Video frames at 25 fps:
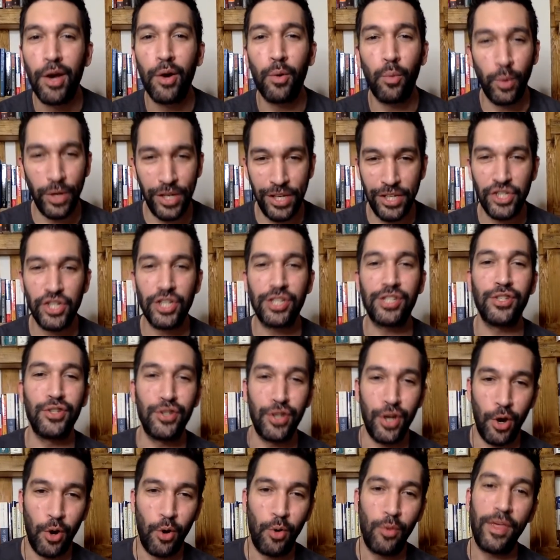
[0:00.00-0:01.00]
We just
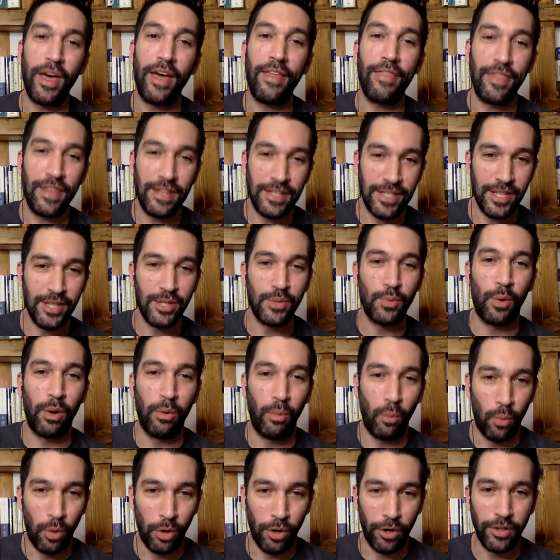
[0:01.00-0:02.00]
know that this is
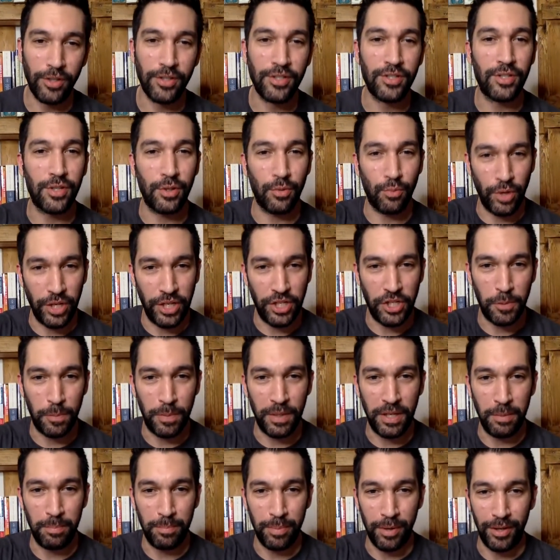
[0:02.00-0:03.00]
what works to reach
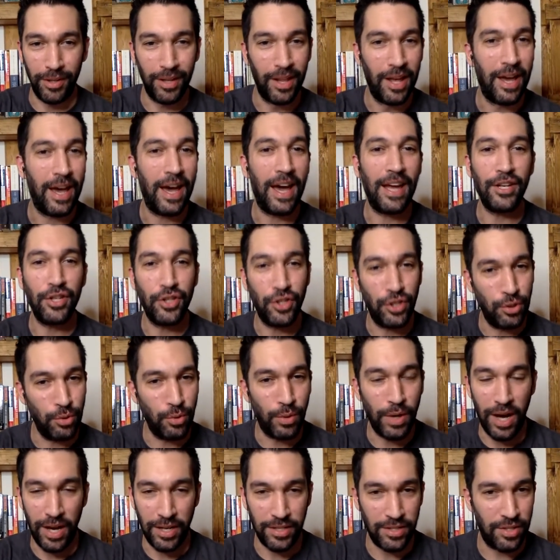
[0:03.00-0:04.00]
people, and you
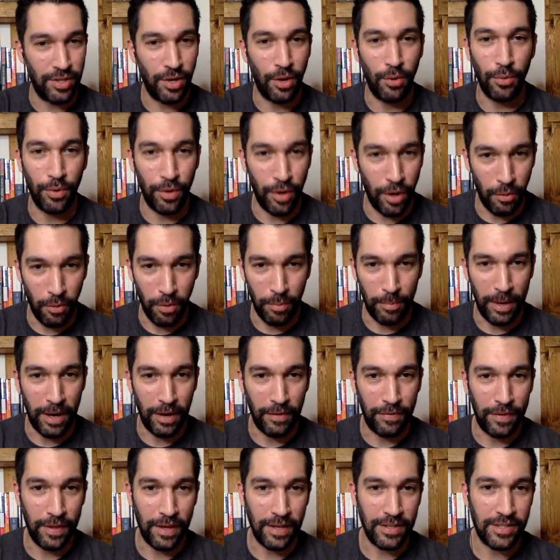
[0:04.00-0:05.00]
guys don't know
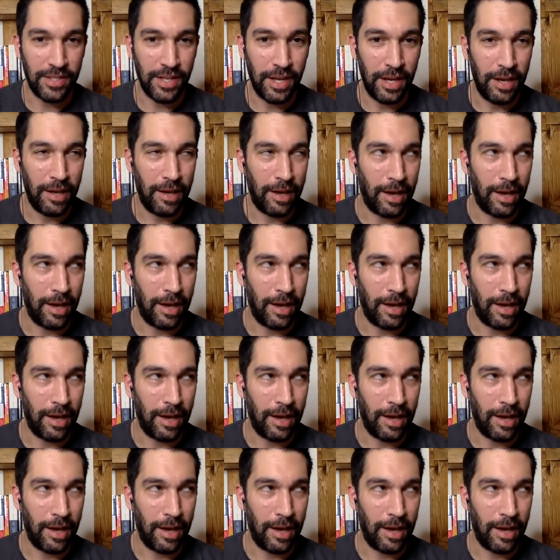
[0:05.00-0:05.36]
about this.